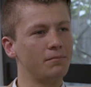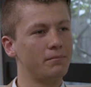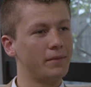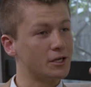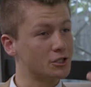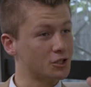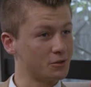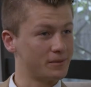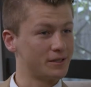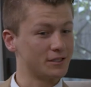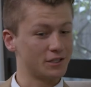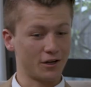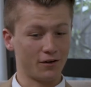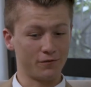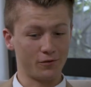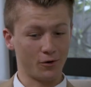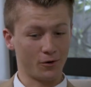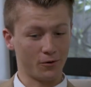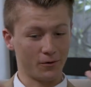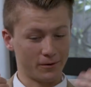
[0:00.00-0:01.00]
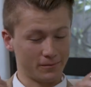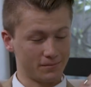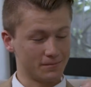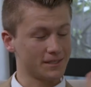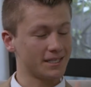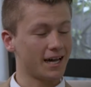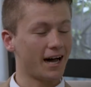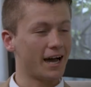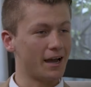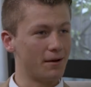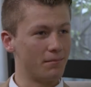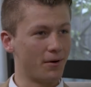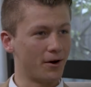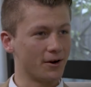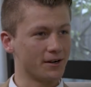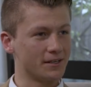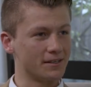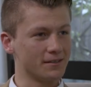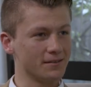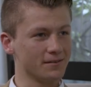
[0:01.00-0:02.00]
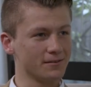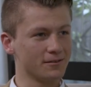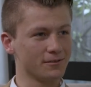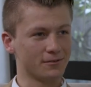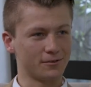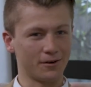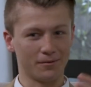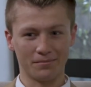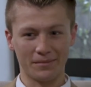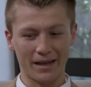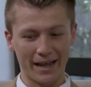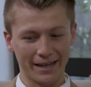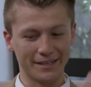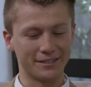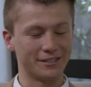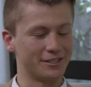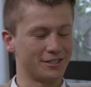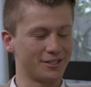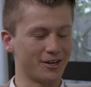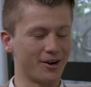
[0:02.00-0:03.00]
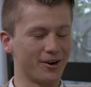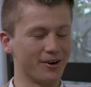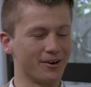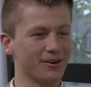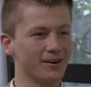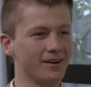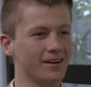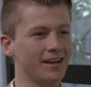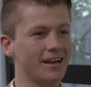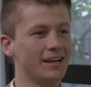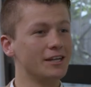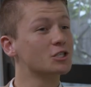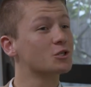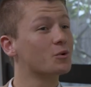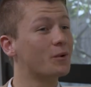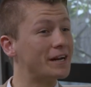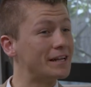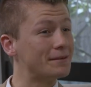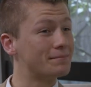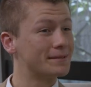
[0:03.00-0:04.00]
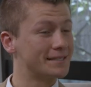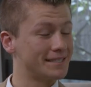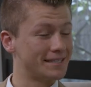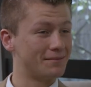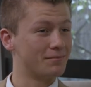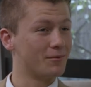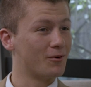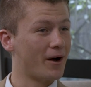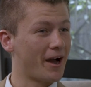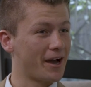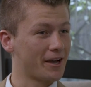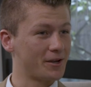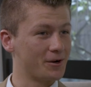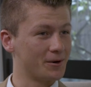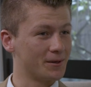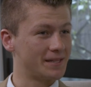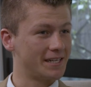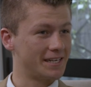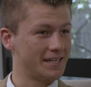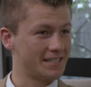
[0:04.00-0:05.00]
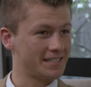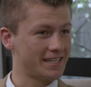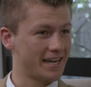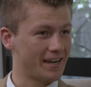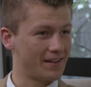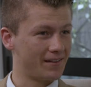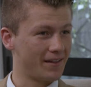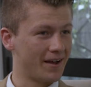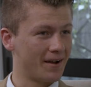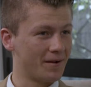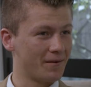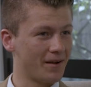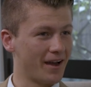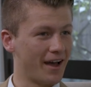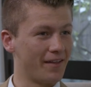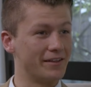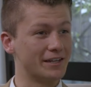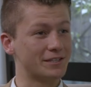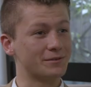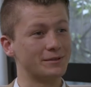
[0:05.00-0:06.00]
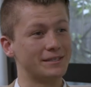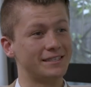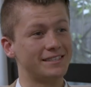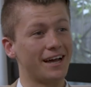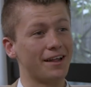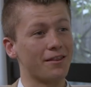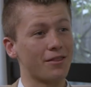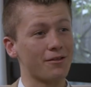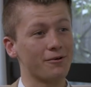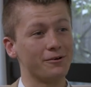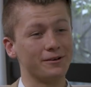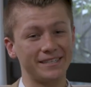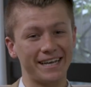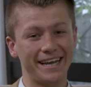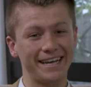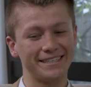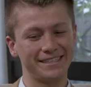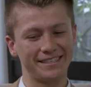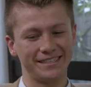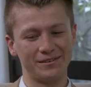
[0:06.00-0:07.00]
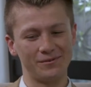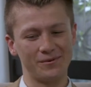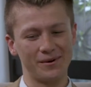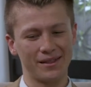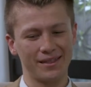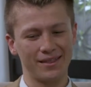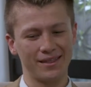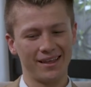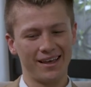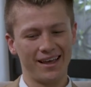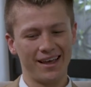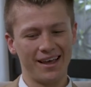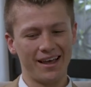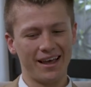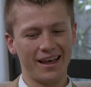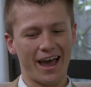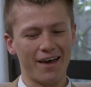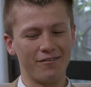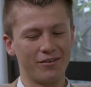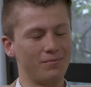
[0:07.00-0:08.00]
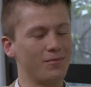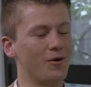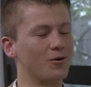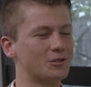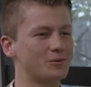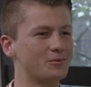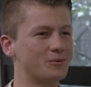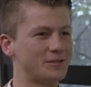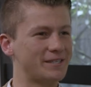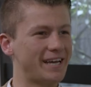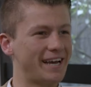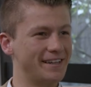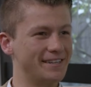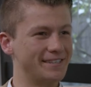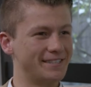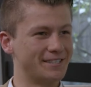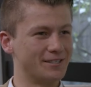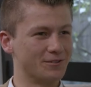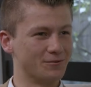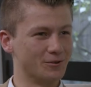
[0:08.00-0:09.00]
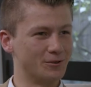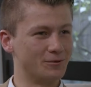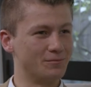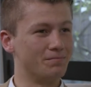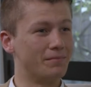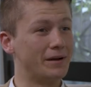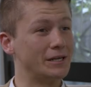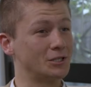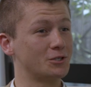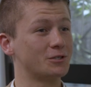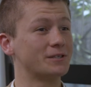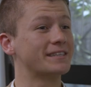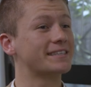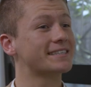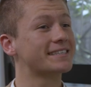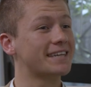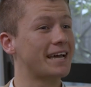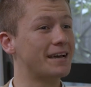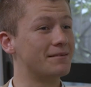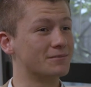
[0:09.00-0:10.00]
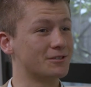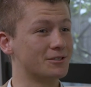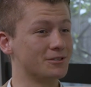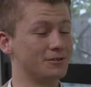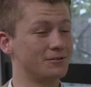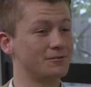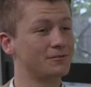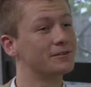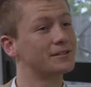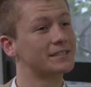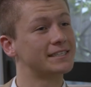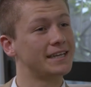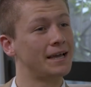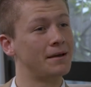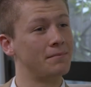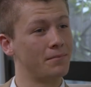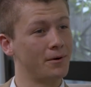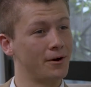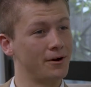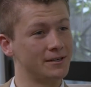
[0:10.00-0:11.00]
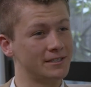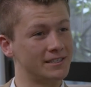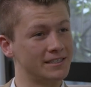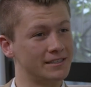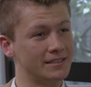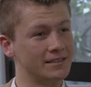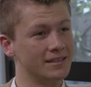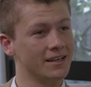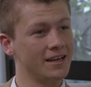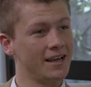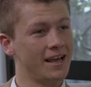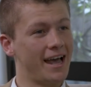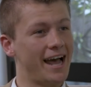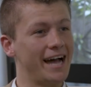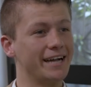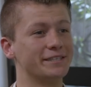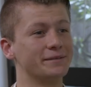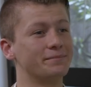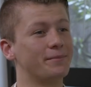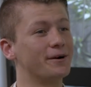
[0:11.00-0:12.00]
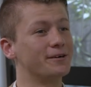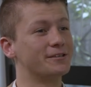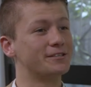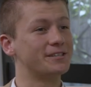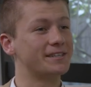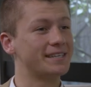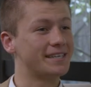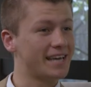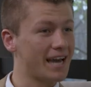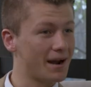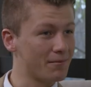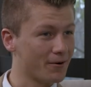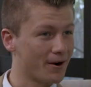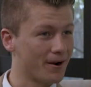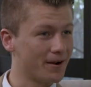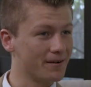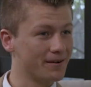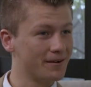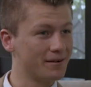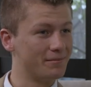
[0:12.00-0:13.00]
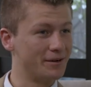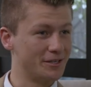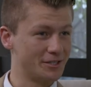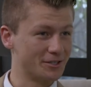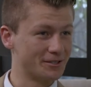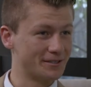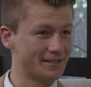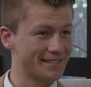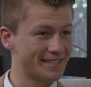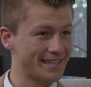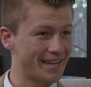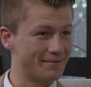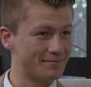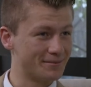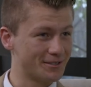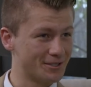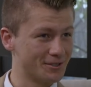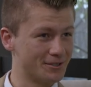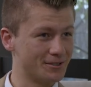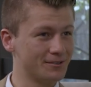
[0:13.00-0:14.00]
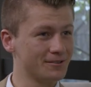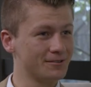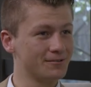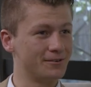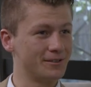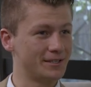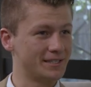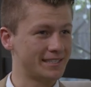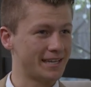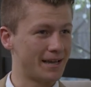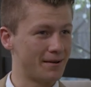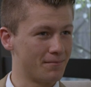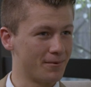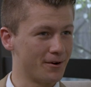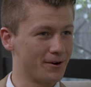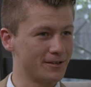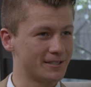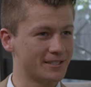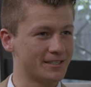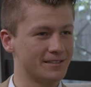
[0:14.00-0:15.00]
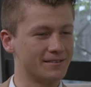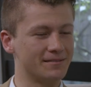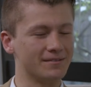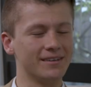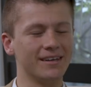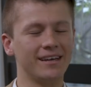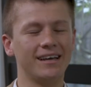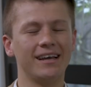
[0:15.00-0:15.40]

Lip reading: measurements of your entire body from head to toe 20% more accurate than the tailor. And this was done through testing with having multiple tailors in a room measuring the same suit for the same person, as opposed to the camera measuring the same suit for the same person.